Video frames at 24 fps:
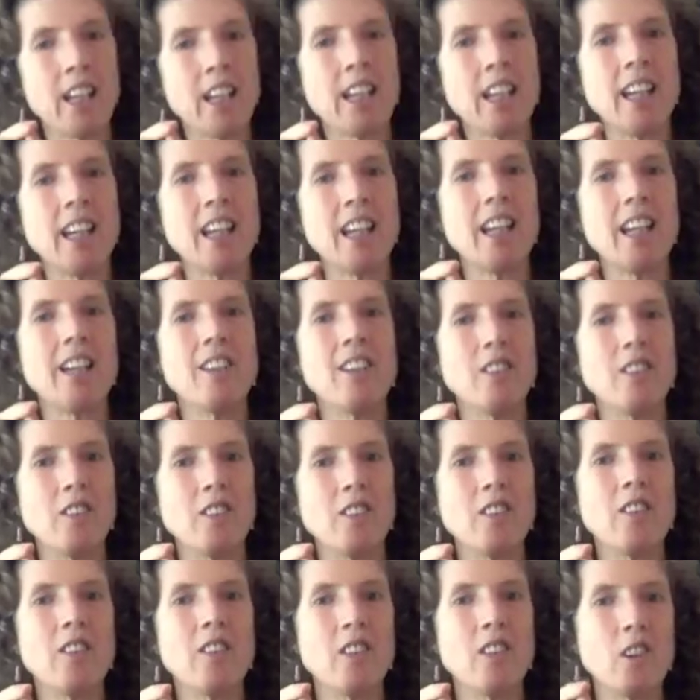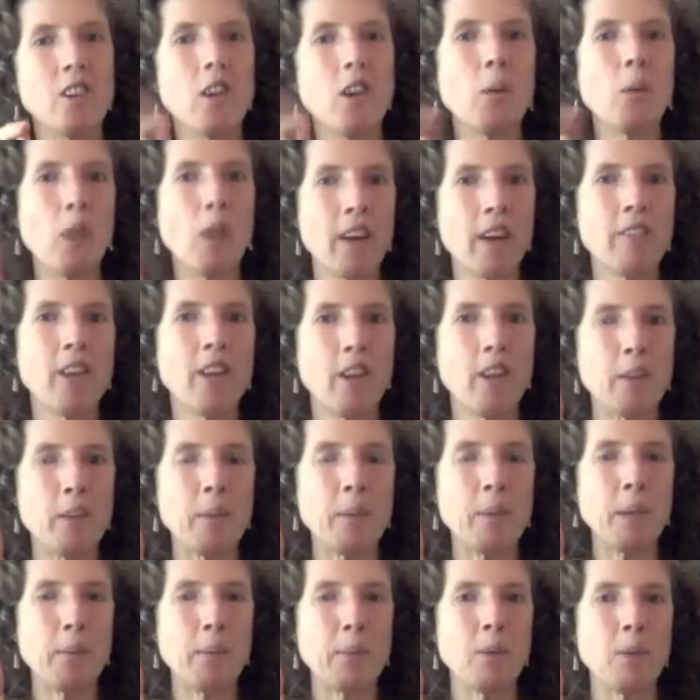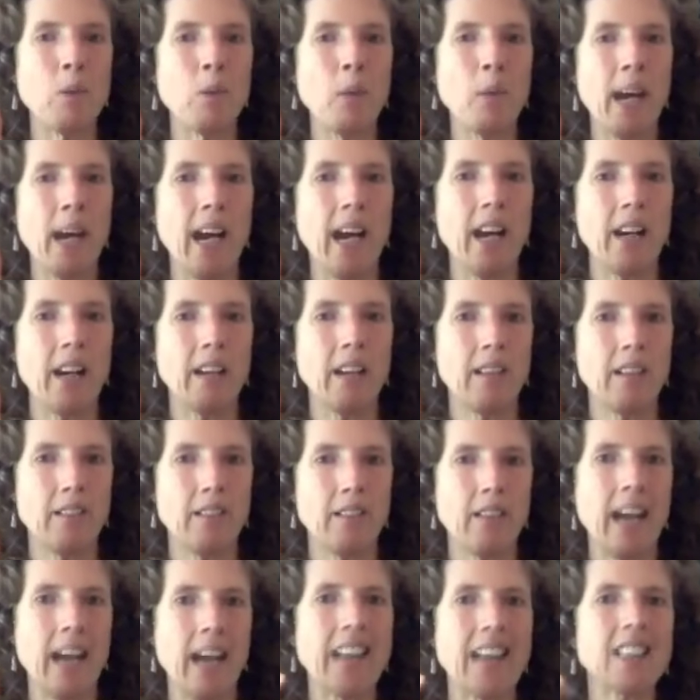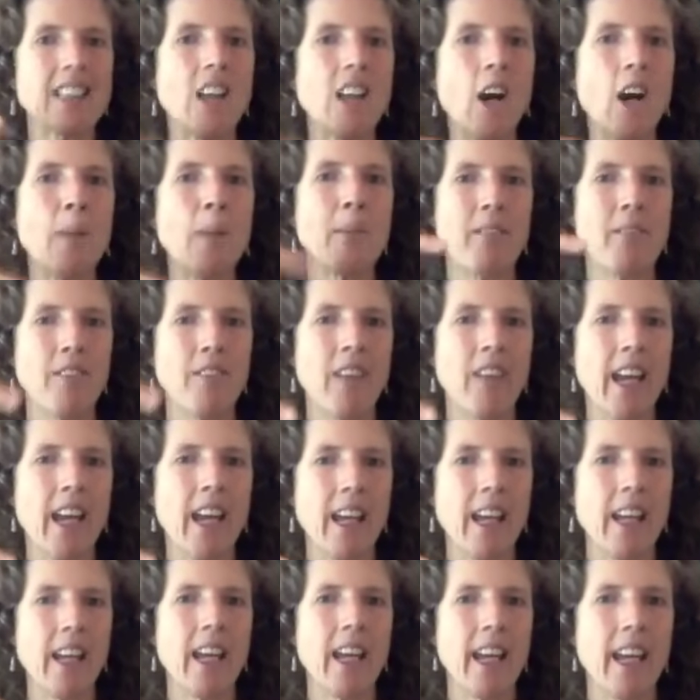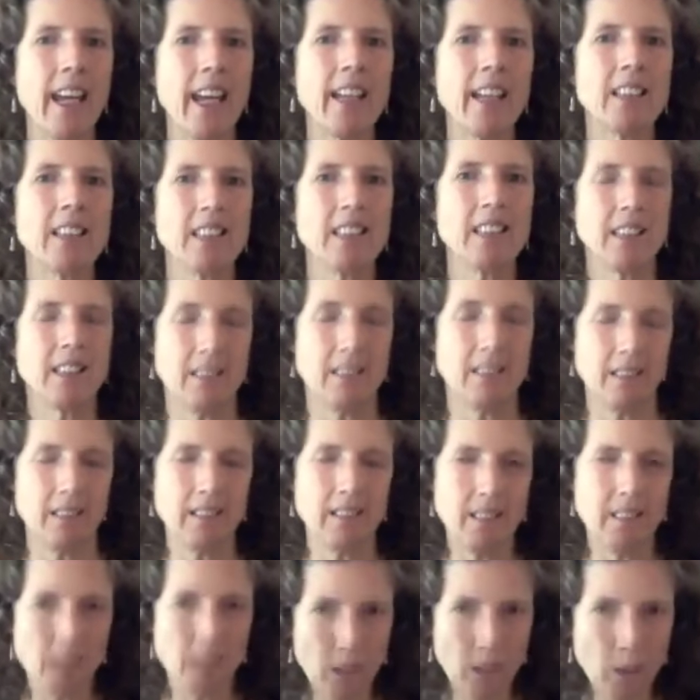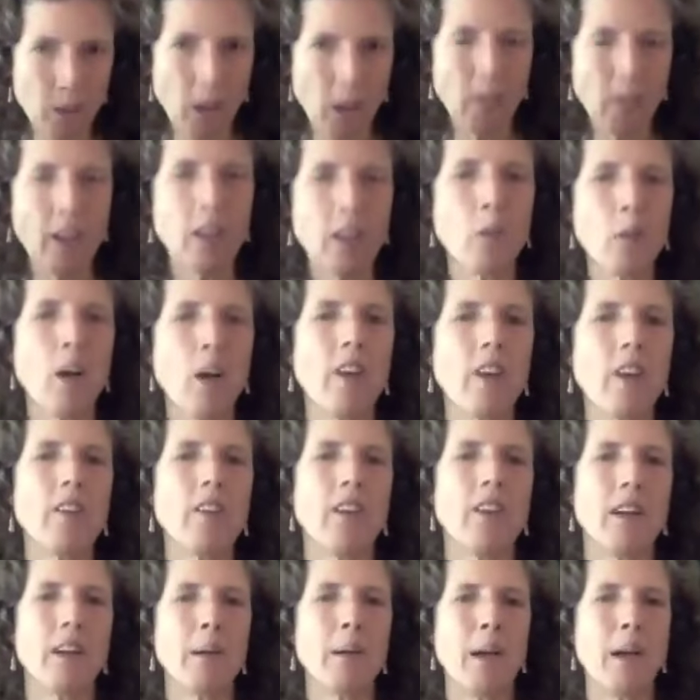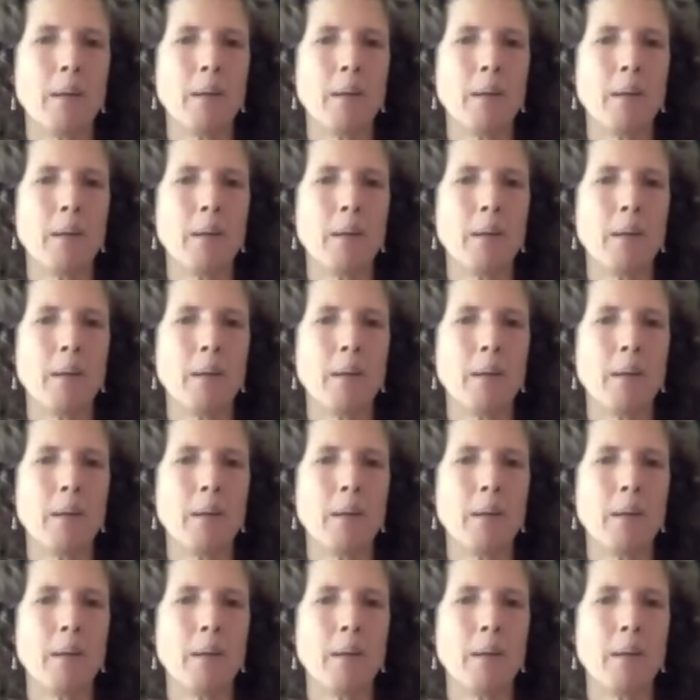key, you're one of those people where that type of thing is, quote unquote, a